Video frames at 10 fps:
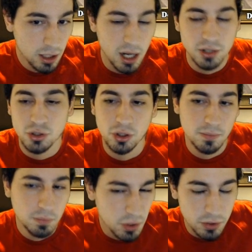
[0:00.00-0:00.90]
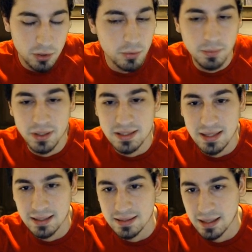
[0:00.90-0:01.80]
Conjurer, don't need to replace
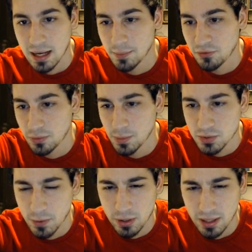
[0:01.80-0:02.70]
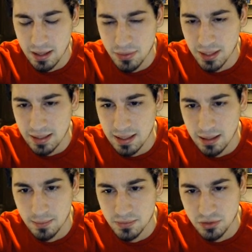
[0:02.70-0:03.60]
that. It's a common for the most part. I think it
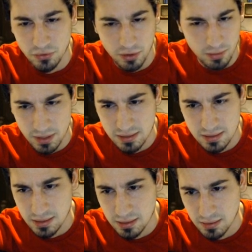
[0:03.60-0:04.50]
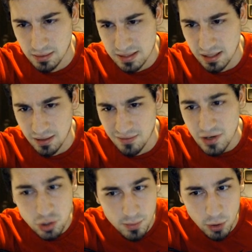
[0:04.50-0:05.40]
comes from, it's not an
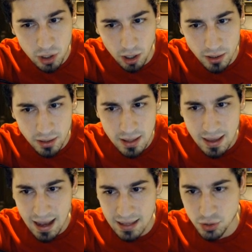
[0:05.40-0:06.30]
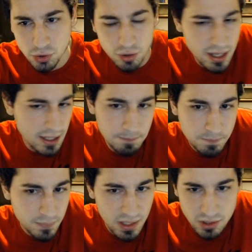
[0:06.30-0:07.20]
adventure mode card. Azure Drake,
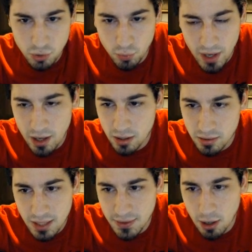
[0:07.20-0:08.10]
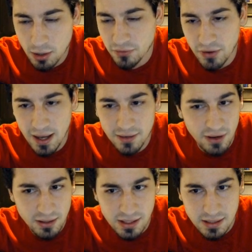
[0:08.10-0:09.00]
it's a rare, not that hard to find,
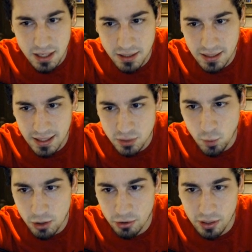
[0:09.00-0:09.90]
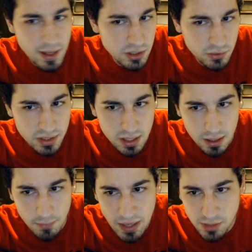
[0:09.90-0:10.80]
found in a ton of decks. Water Elemental is
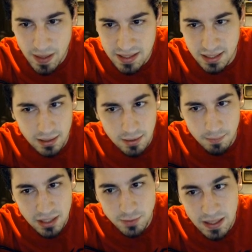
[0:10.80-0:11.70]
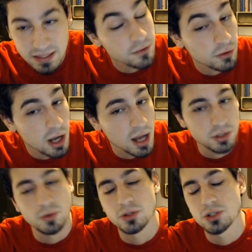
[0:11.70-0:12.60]
a Mage Basic,
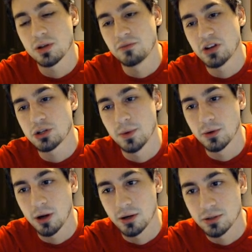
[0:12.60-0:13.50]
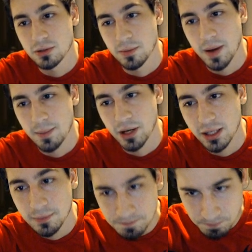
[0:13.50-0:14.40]
Forgotten Torch, adventure mode card. Goodbye,
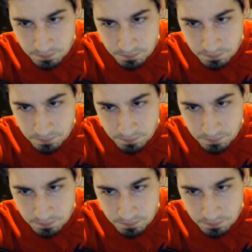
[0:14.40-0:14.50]
buddy.